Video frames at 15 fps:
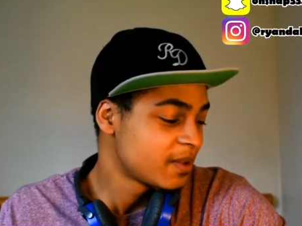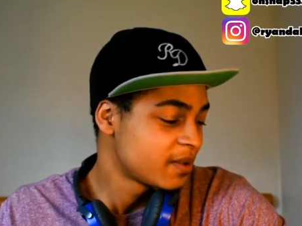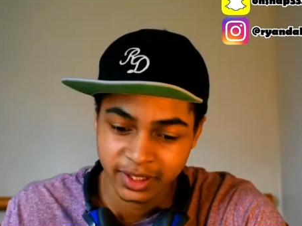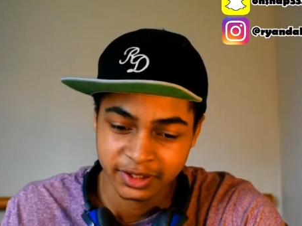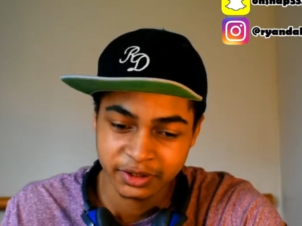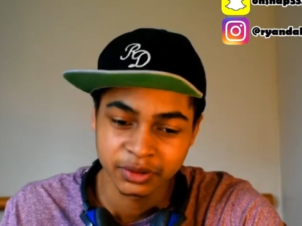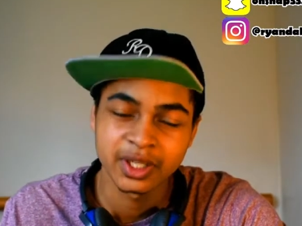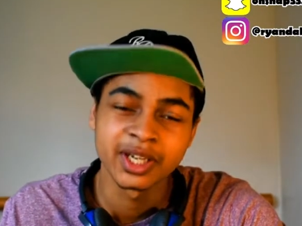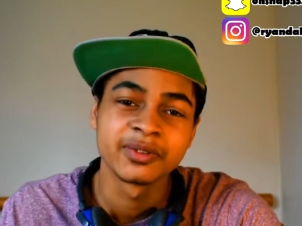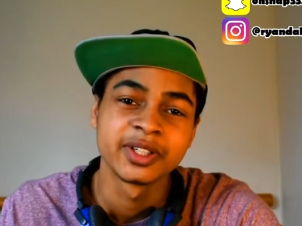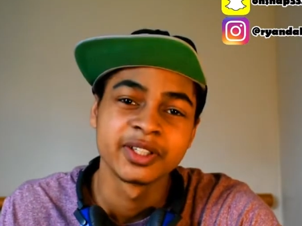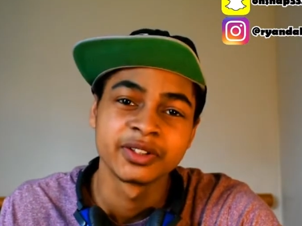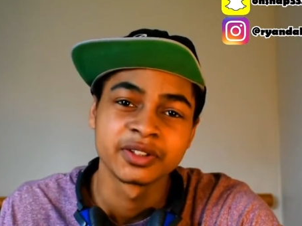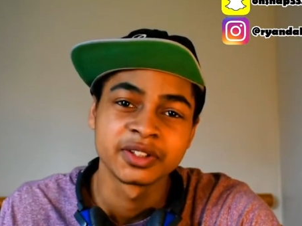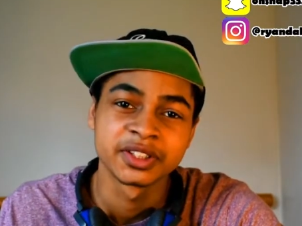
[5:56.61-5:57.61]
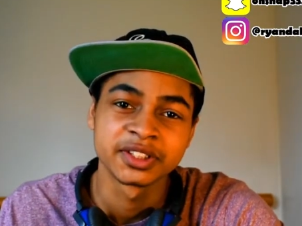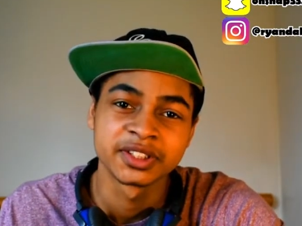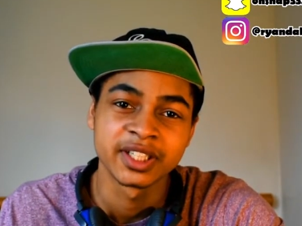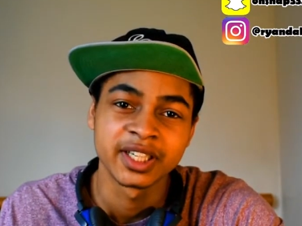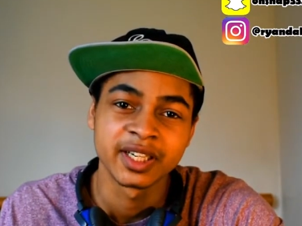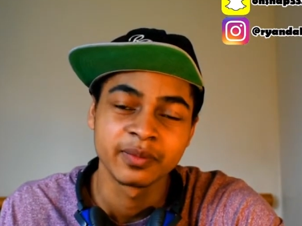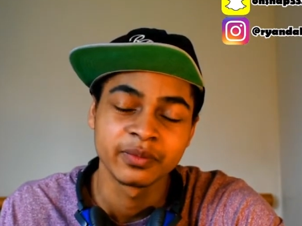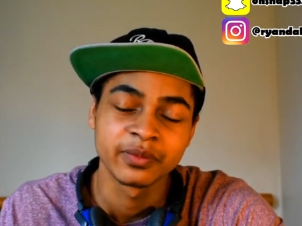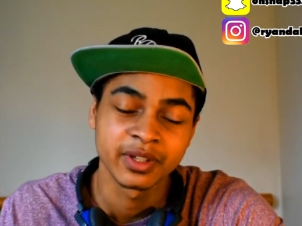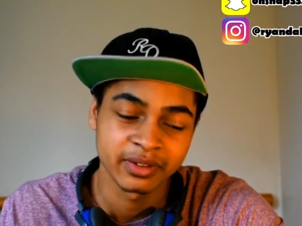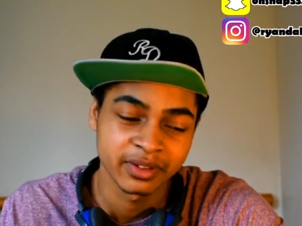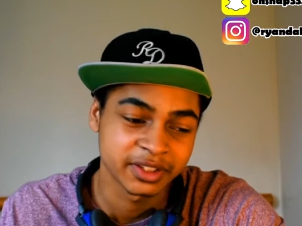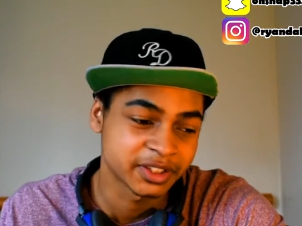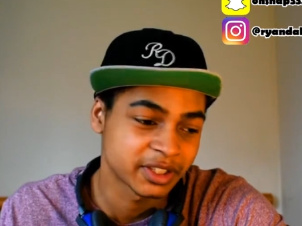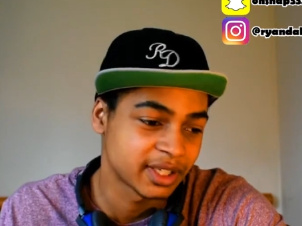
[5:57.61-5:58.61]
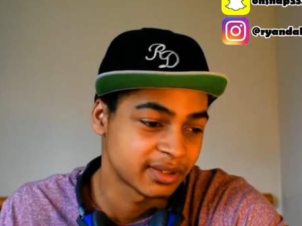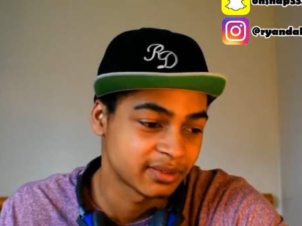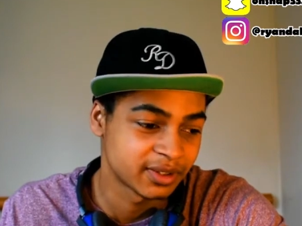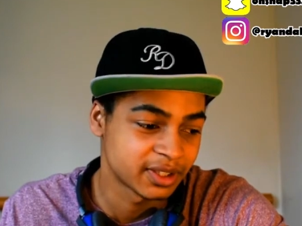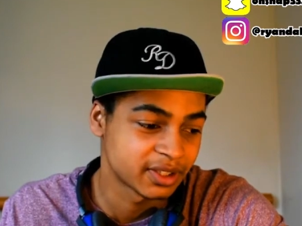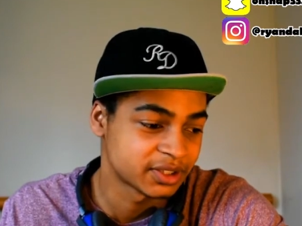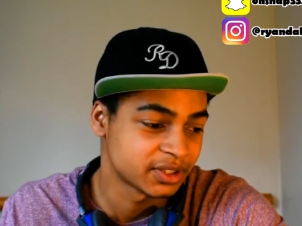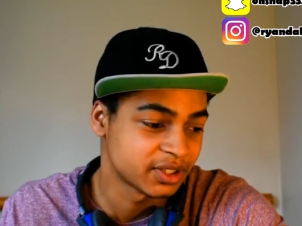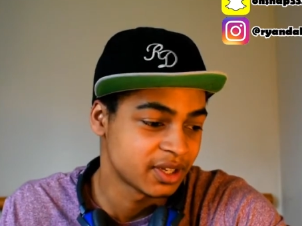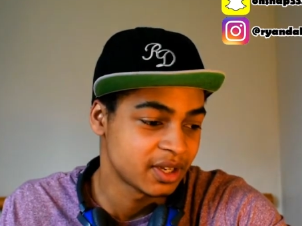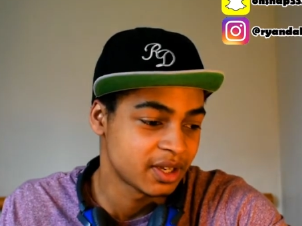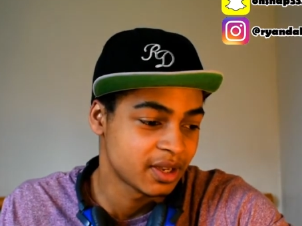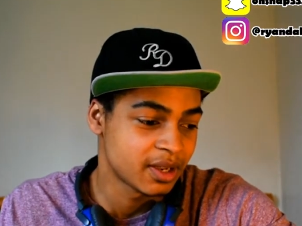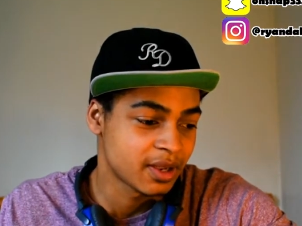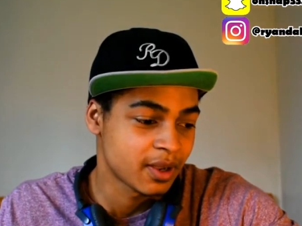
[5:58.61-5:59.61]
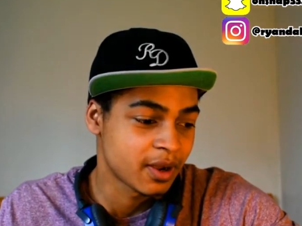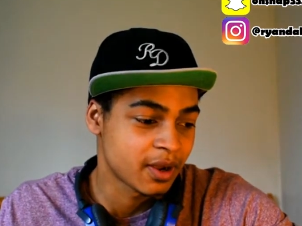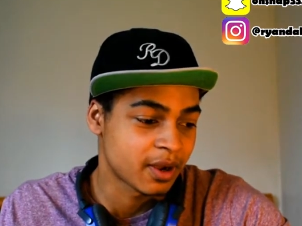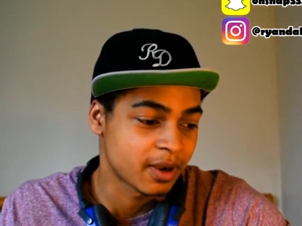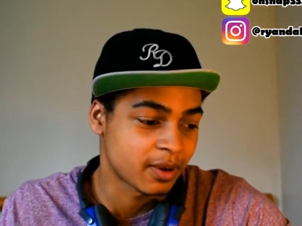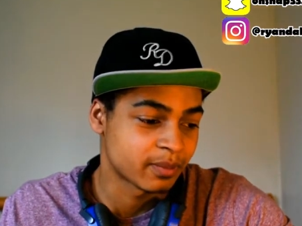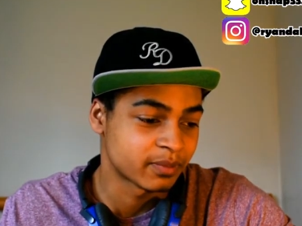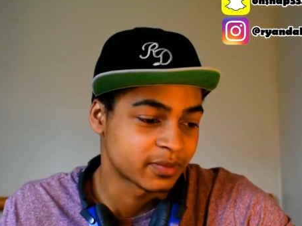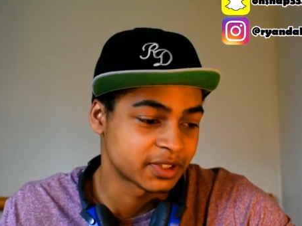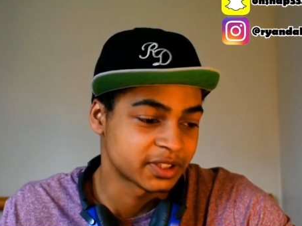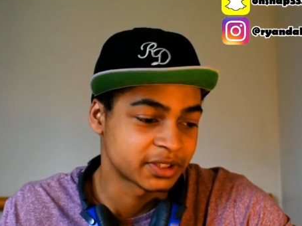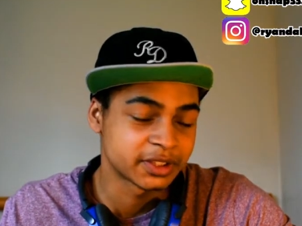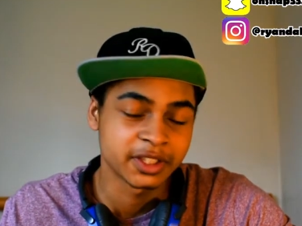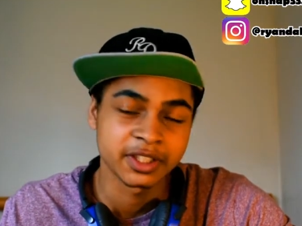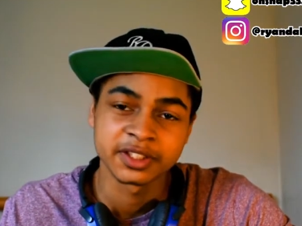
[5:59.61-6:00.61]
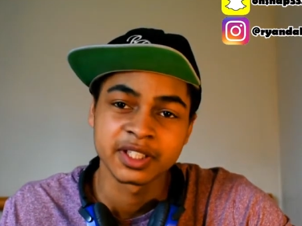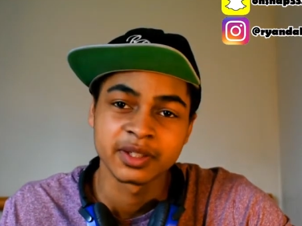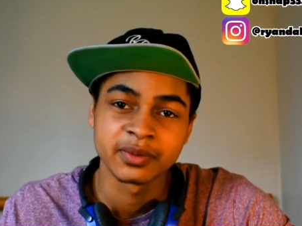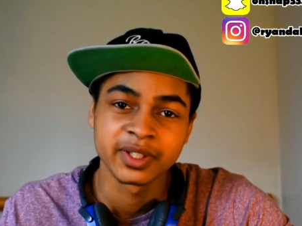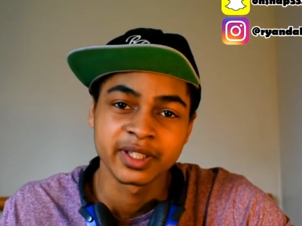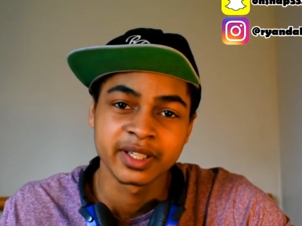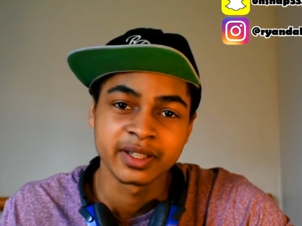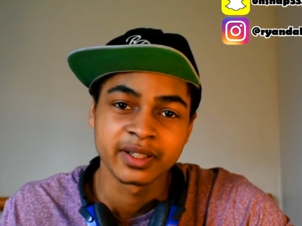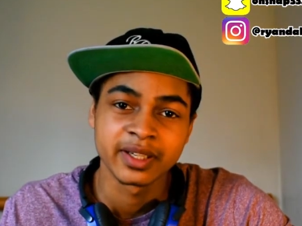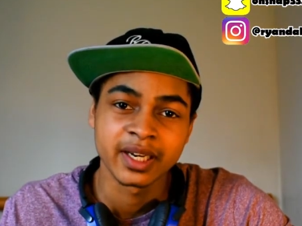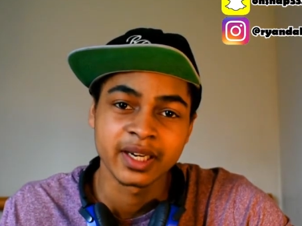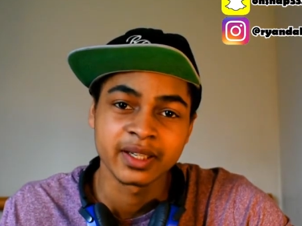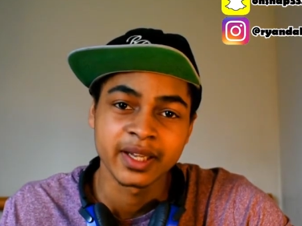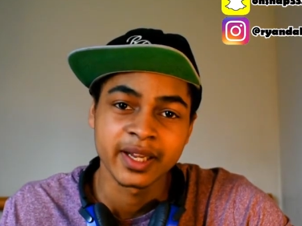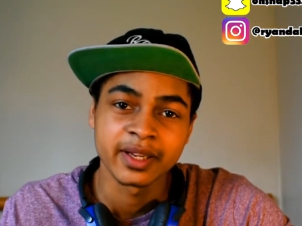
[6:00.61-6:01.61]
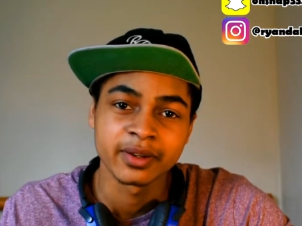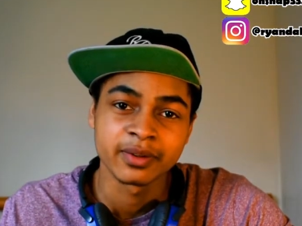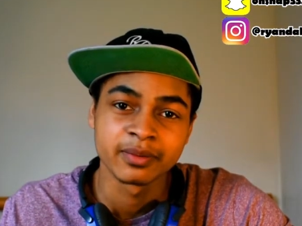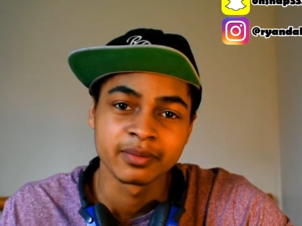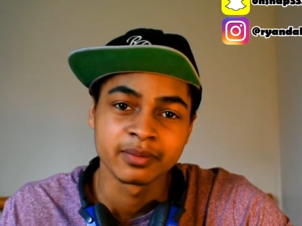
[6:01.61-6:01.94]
That's all I really got to say. I'm very excited for this. Just sucks that we get it later.